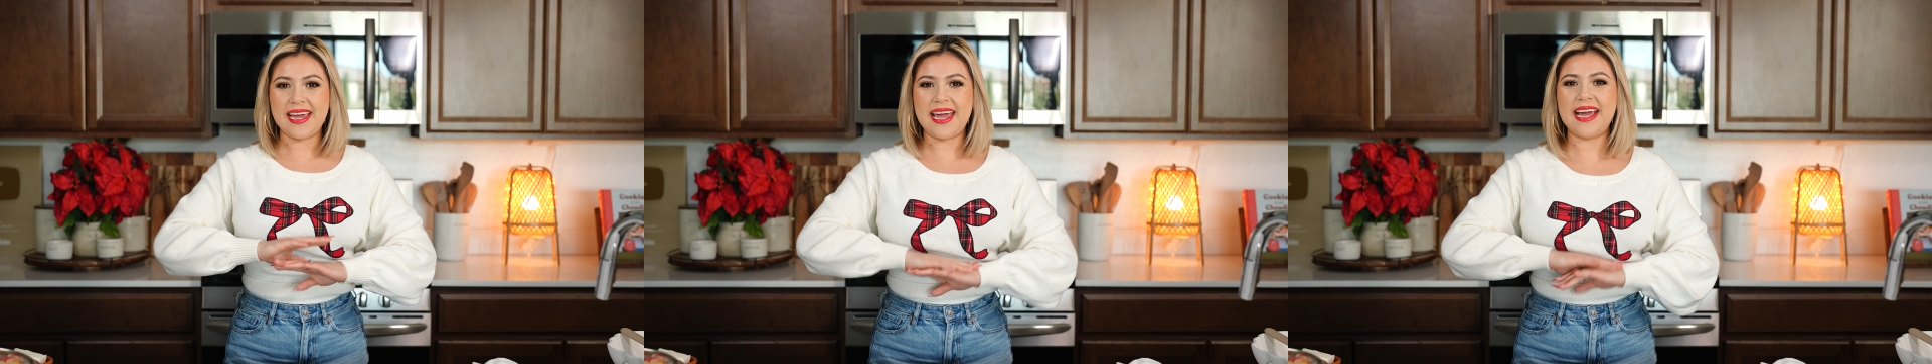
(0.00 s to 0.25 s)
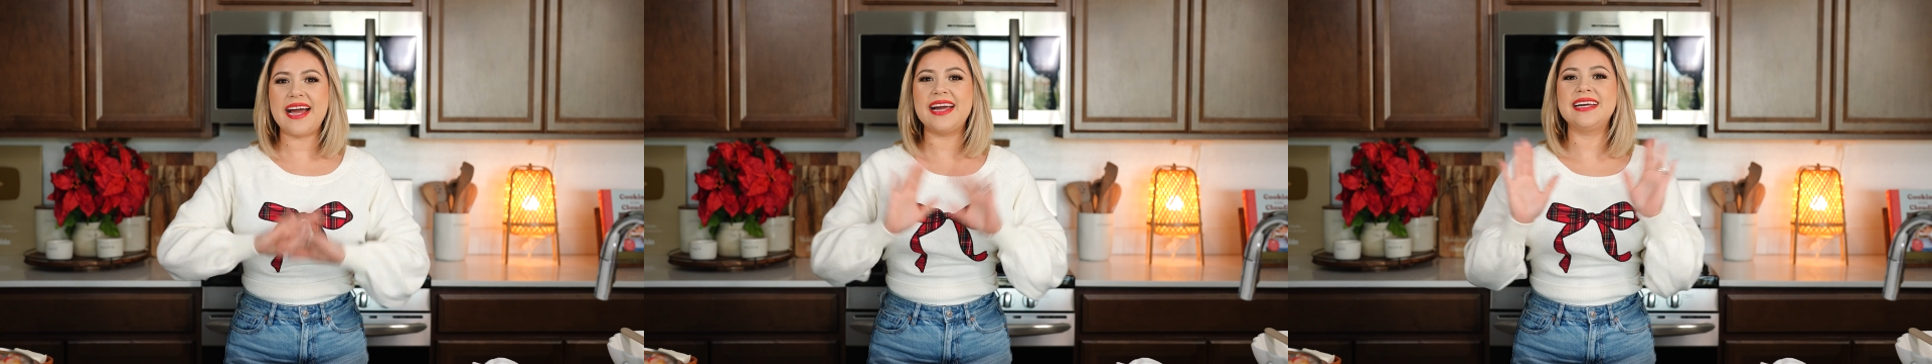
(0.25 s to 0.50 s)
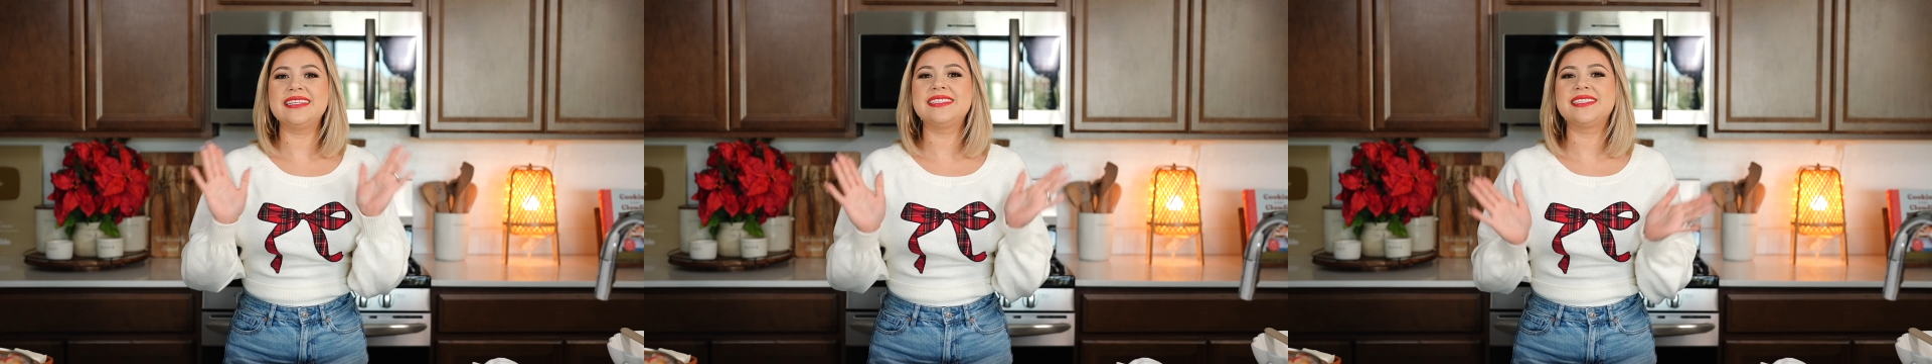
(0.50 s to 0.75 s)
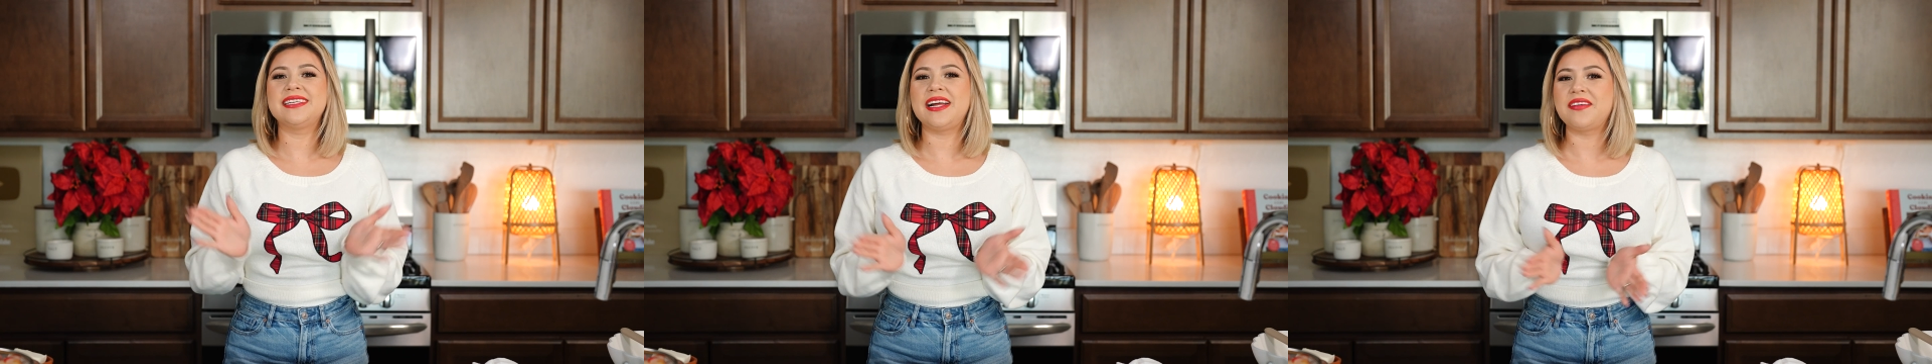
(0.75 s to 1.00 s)
Hey guys,
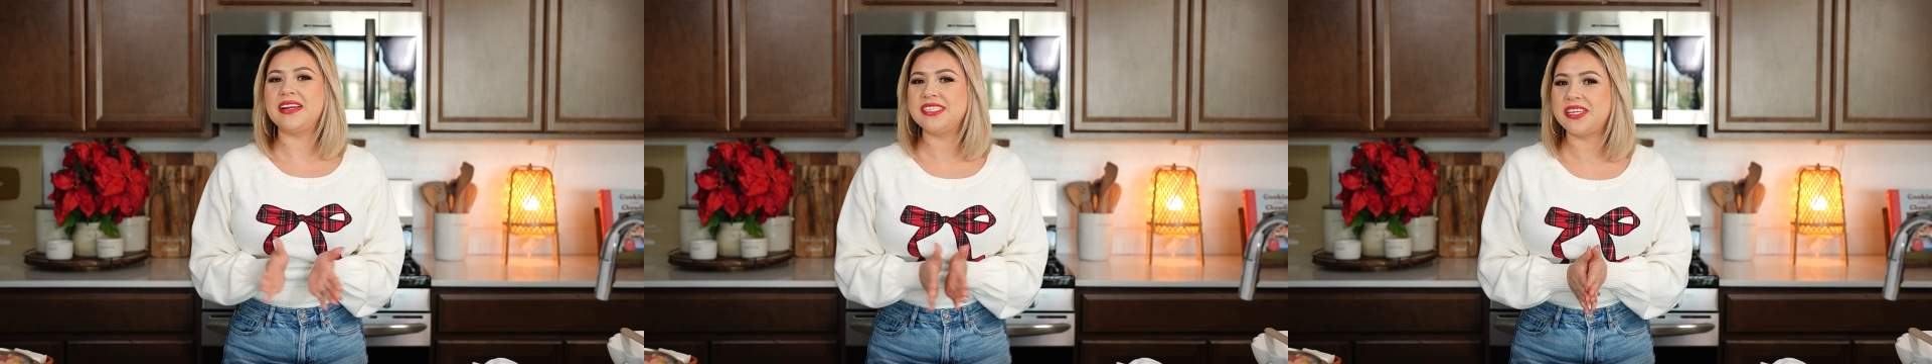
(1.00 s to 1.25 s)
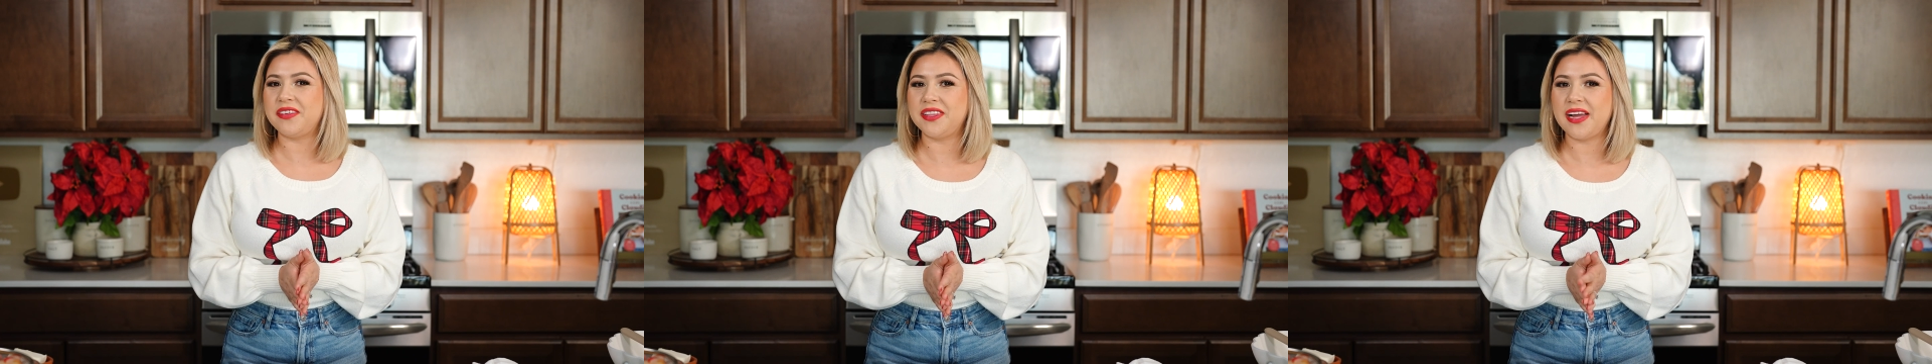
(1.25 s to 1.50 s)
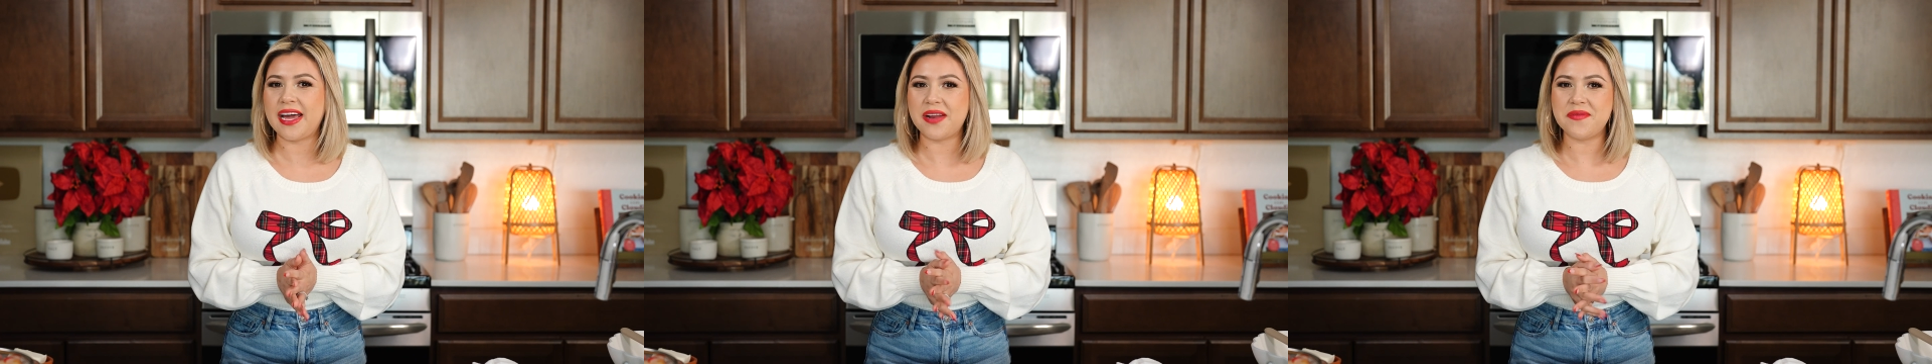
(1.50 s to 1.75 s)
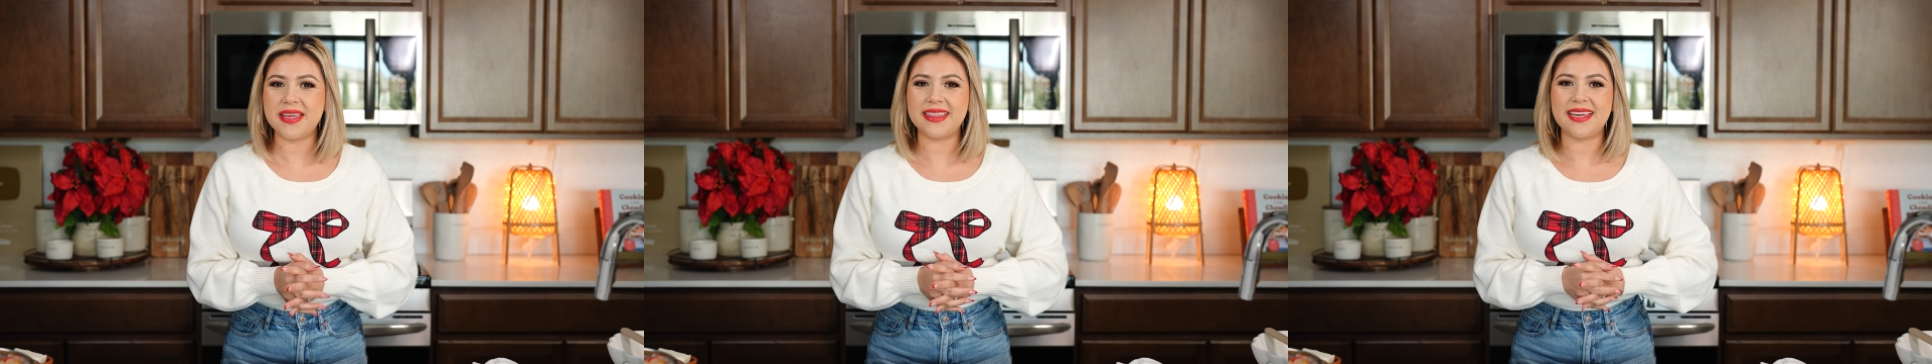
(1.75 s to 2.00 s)
today I'm going to share with you how to
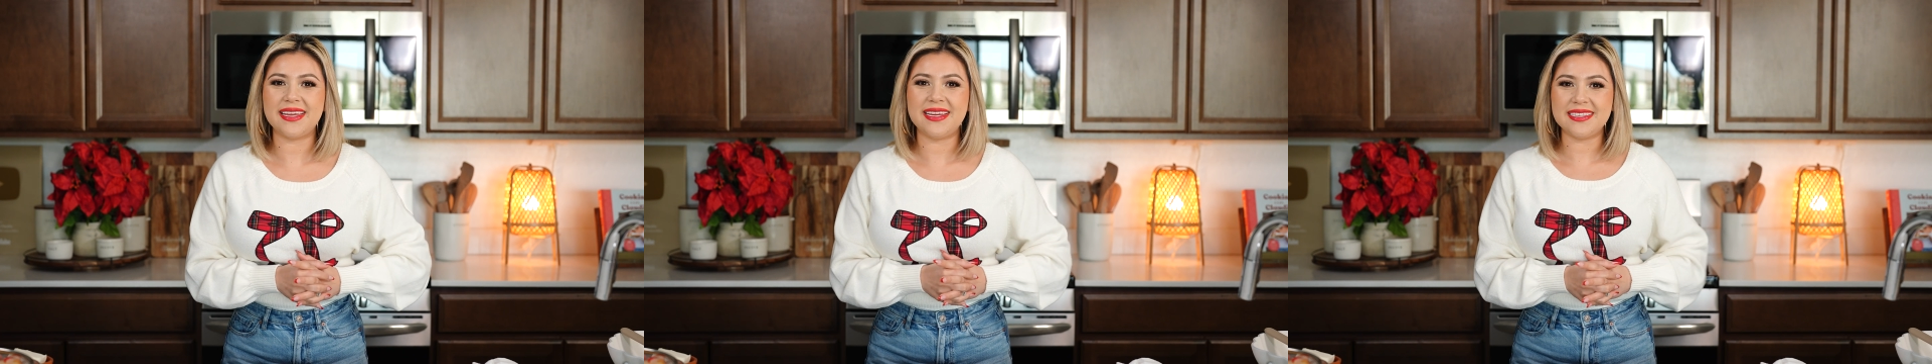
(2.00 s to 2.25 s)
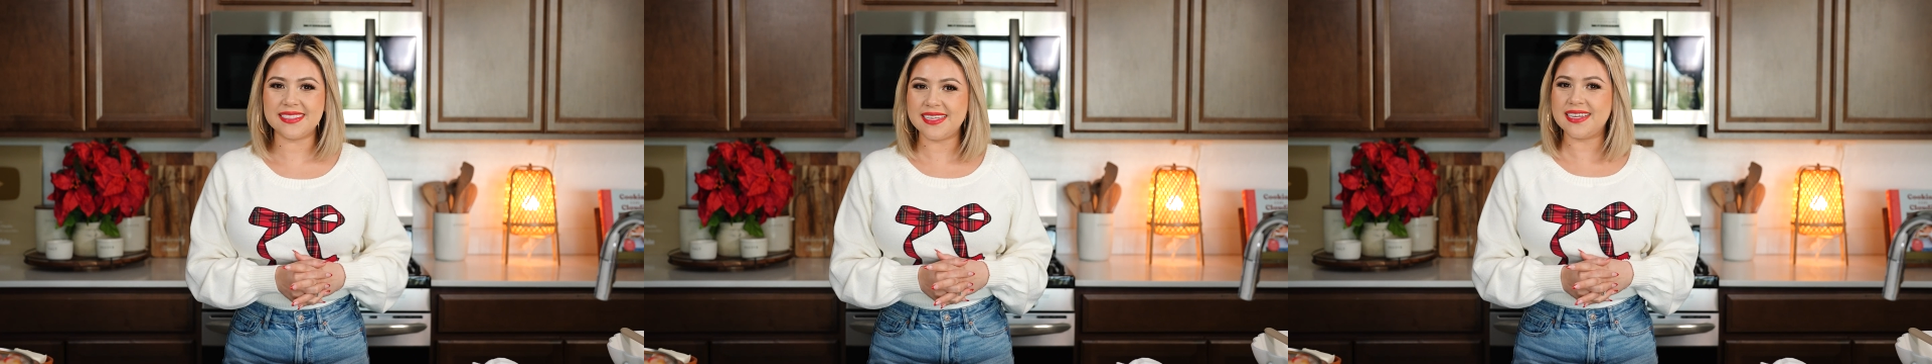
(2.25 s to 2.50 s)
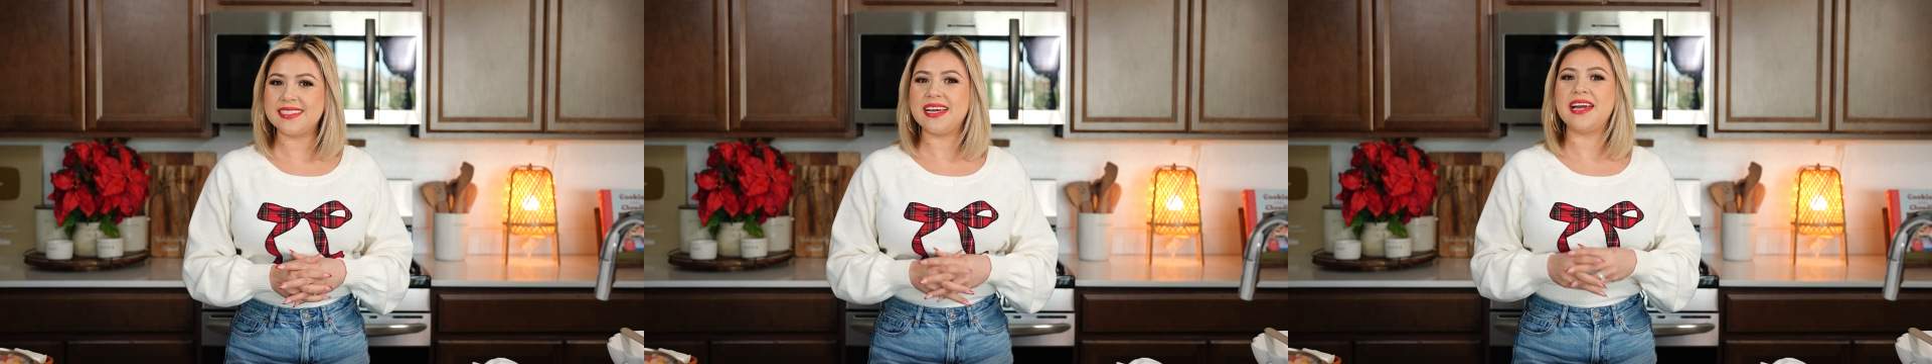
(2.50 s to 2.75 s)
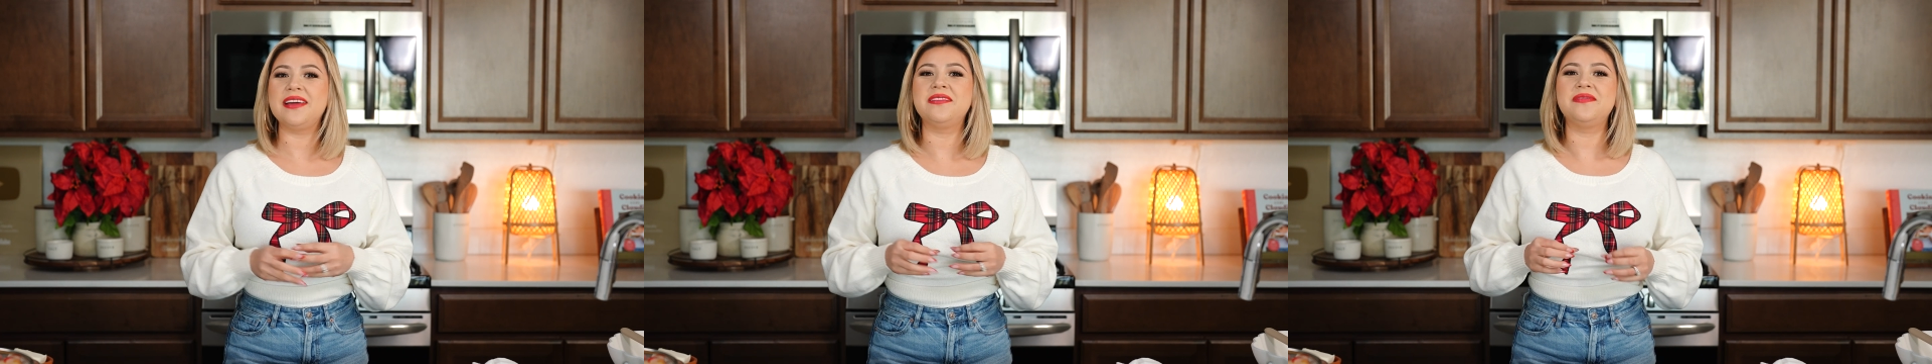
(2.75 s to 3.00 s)
make the easiest
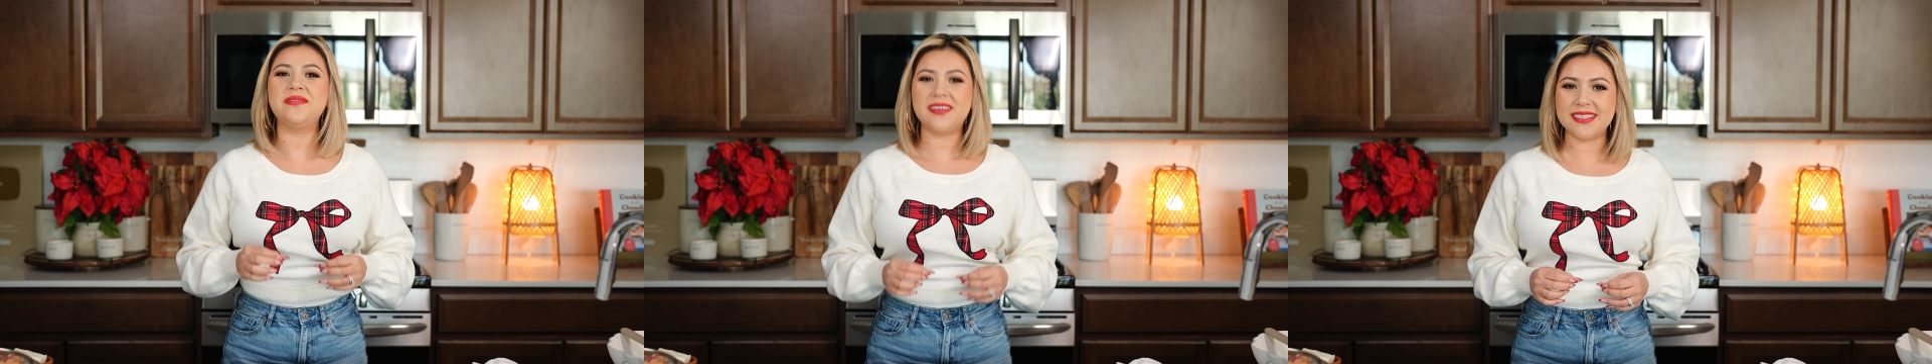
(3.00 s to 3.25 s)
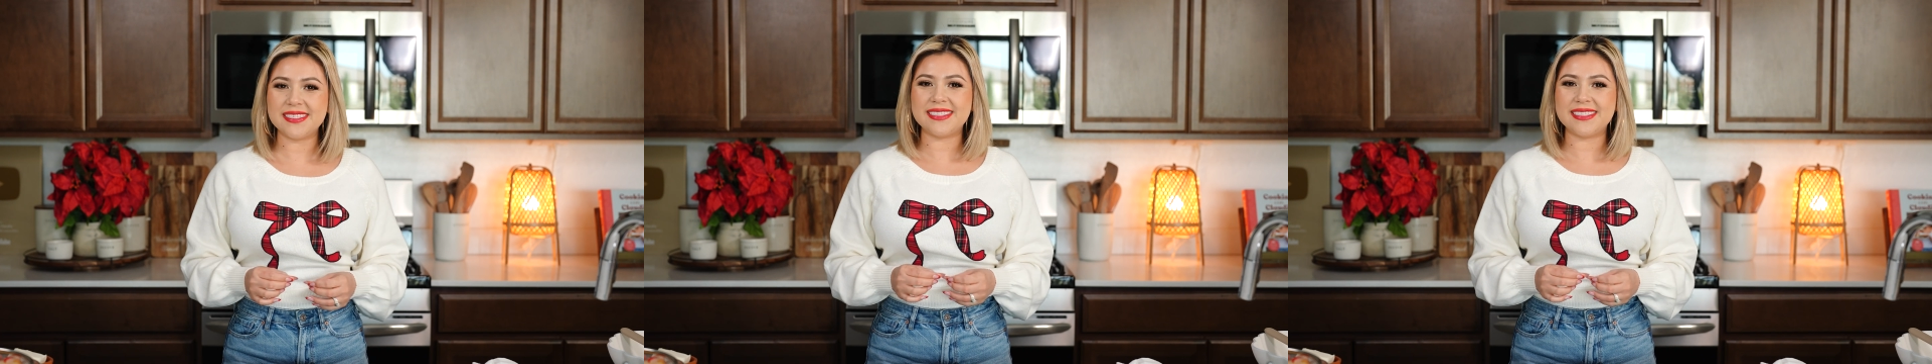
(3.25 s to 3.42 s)
and most